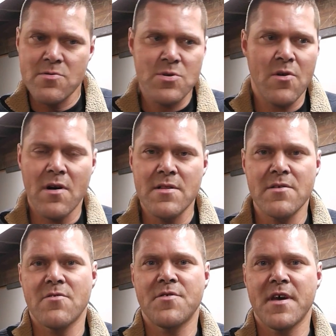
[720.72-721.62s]
Those are all
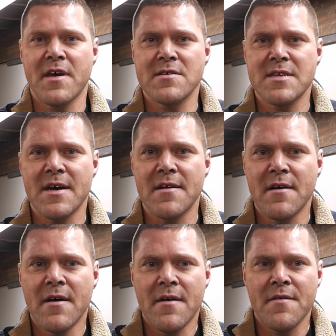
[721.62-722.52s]
little things
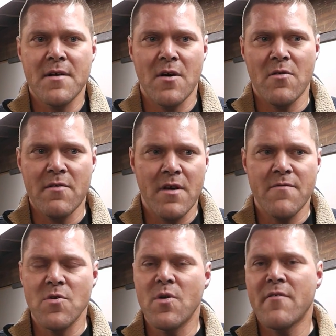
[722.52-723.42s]
that, you know,
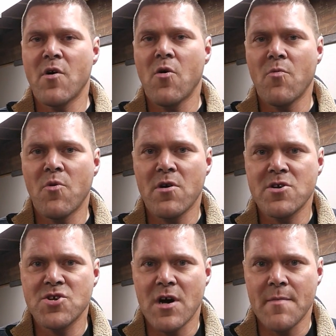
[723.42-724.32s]
if you have a home
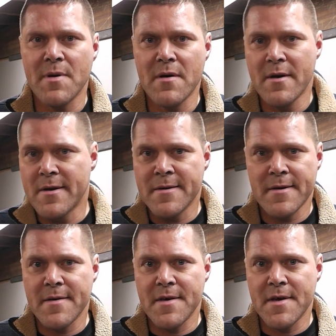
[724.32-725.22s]
workshop
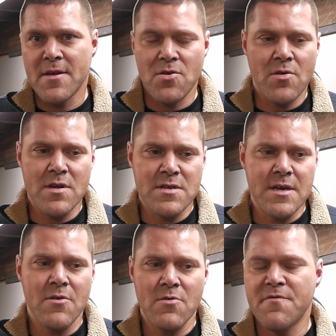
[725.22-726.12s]
and you can
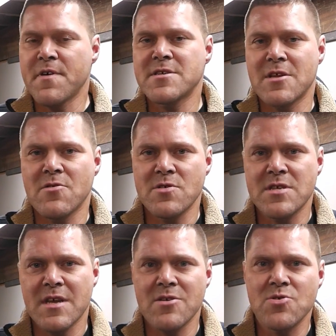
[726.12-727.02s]
deal with fixing those
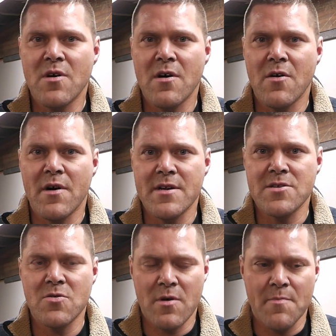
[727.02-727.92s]
things, you can go ahead and
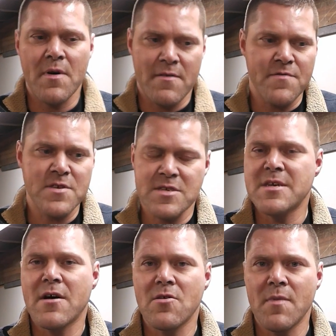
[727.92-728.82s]
do it. But if this is
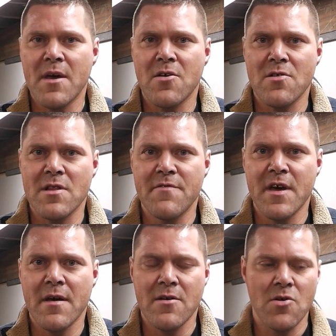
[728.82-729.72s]
how you make your
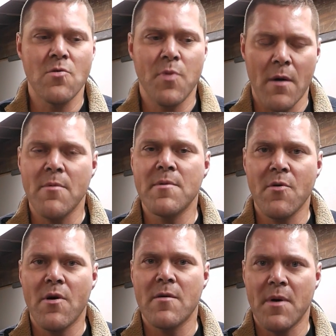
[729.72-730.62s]
living, you'd probably
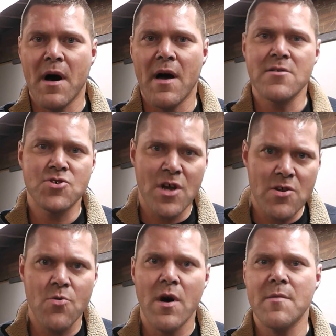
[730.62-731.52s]
want to buy
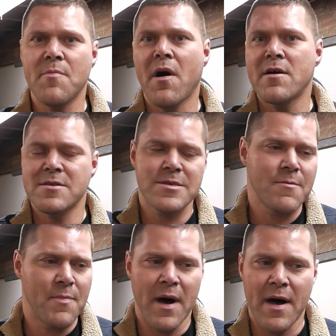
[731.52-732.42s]
genuine parts,
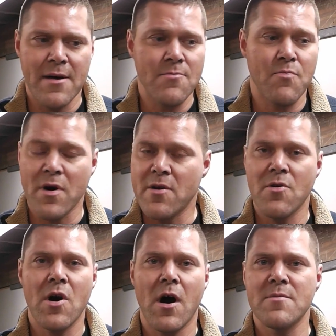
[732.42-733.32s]
buy a brand new
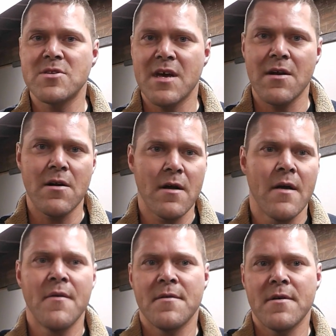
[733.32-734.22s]
commutator,
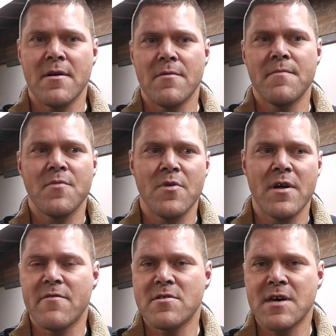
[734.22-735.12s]
you know,
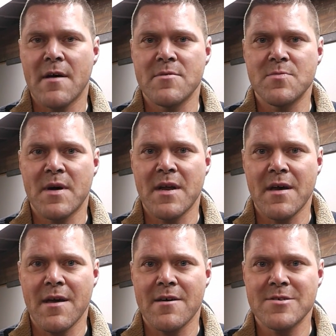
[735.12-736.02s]
whatever. Time is money,
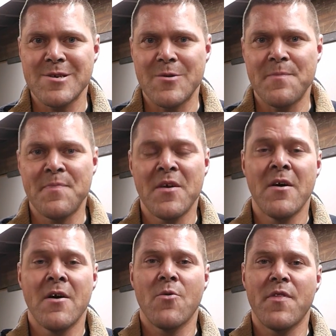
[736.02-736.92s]
I guess. So
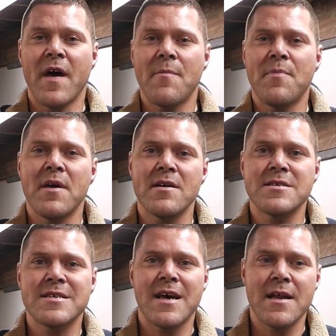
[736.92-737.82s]
with that being
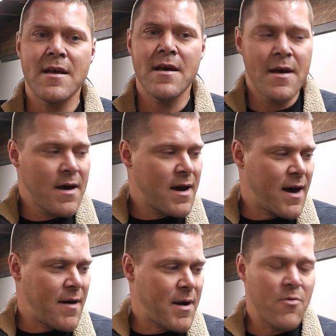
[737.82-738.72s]
said,
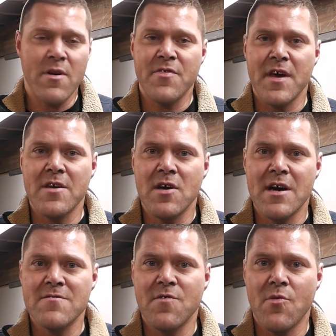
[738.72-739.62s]
I want to thank you
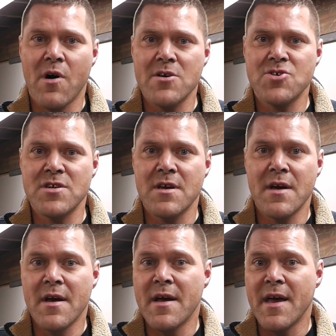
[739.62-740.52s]
guys for watching.
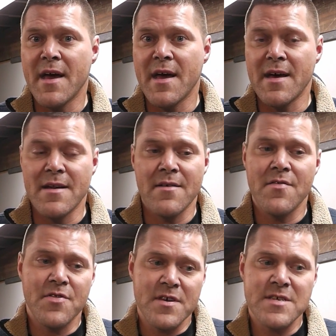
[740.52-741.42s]
And
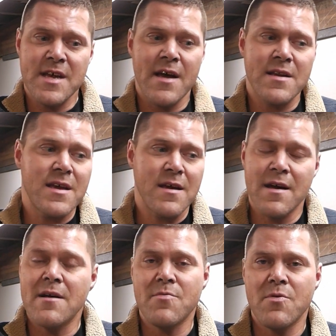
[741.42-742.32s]
this technique
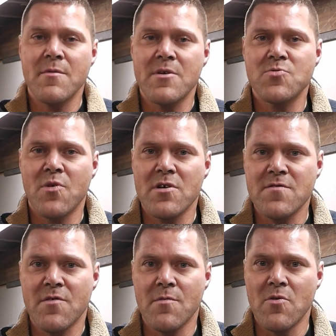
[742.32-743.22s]
kind of pretty much works
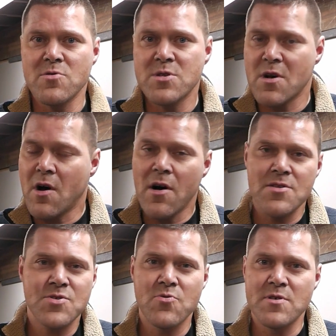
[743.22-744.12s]
for most all
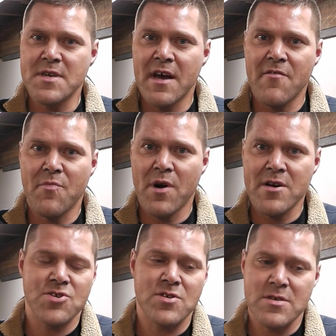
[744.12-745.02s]
tools that have
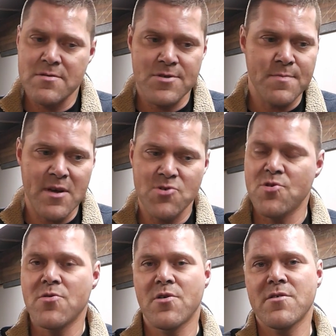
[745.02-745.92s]
brushes. Just make sure
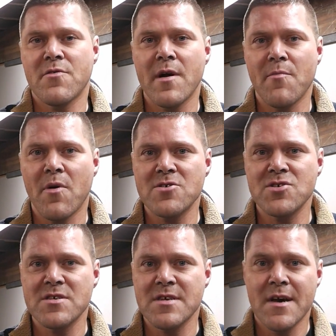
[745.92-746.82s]
you order the right
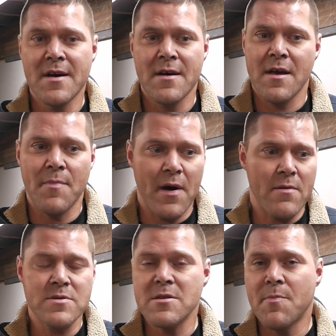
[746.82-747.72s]
brushes, compare
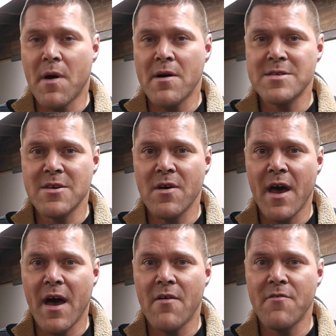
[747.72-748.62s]
them to the parts that you
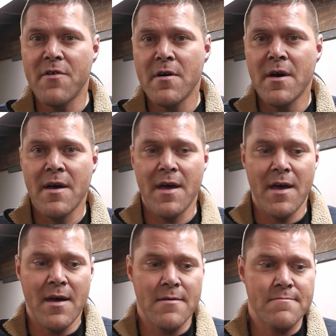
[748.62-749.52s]
have,
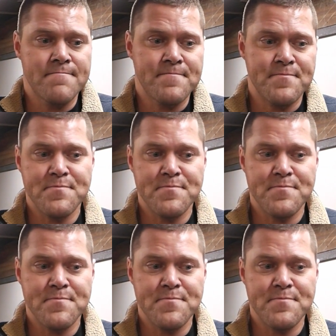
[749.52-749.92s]
and